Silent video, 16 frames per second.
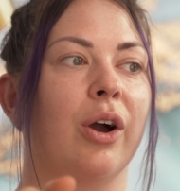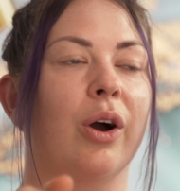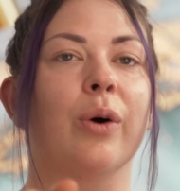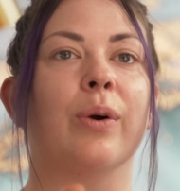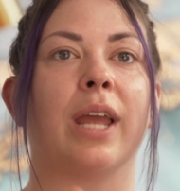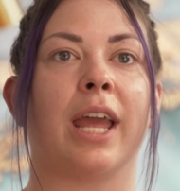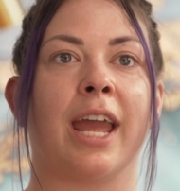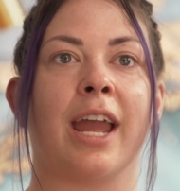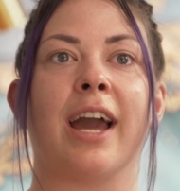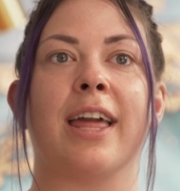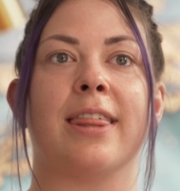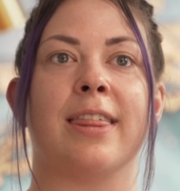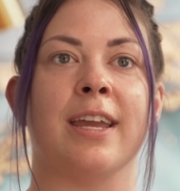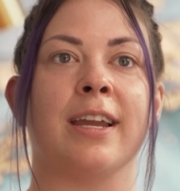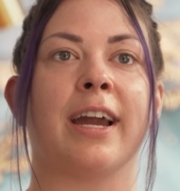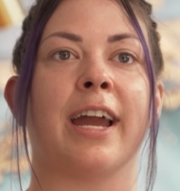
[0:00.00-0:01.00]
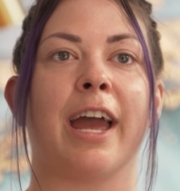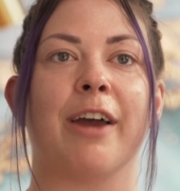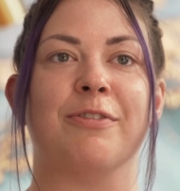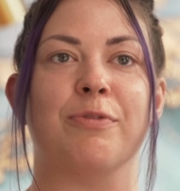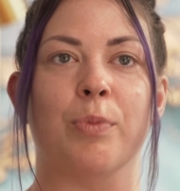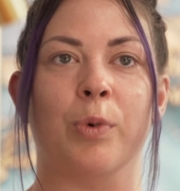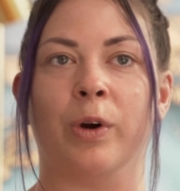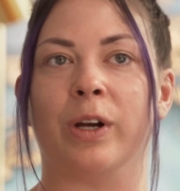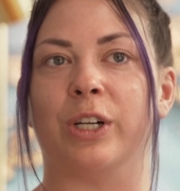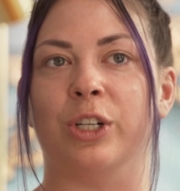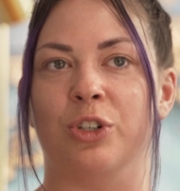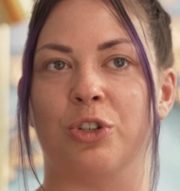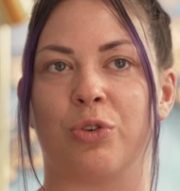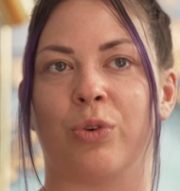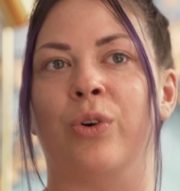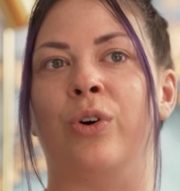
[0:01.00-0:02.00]
okay, I think I have more
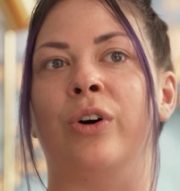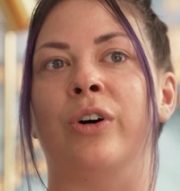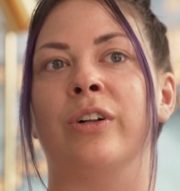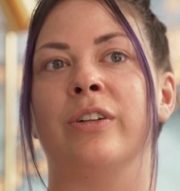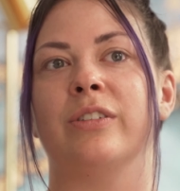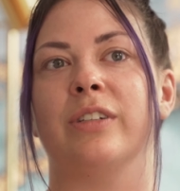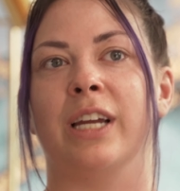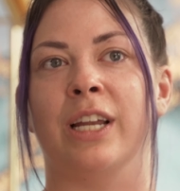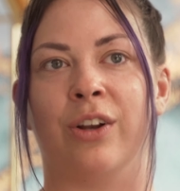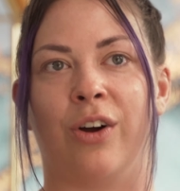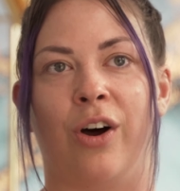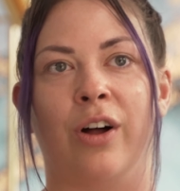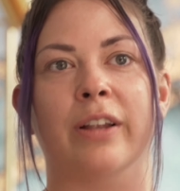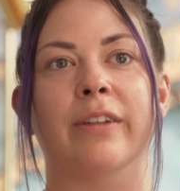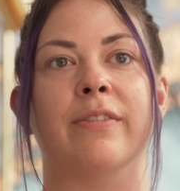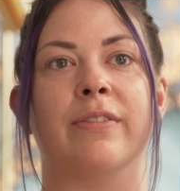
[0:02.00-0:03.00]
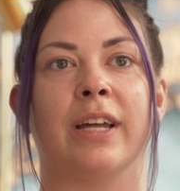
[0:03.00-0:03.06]
control in all of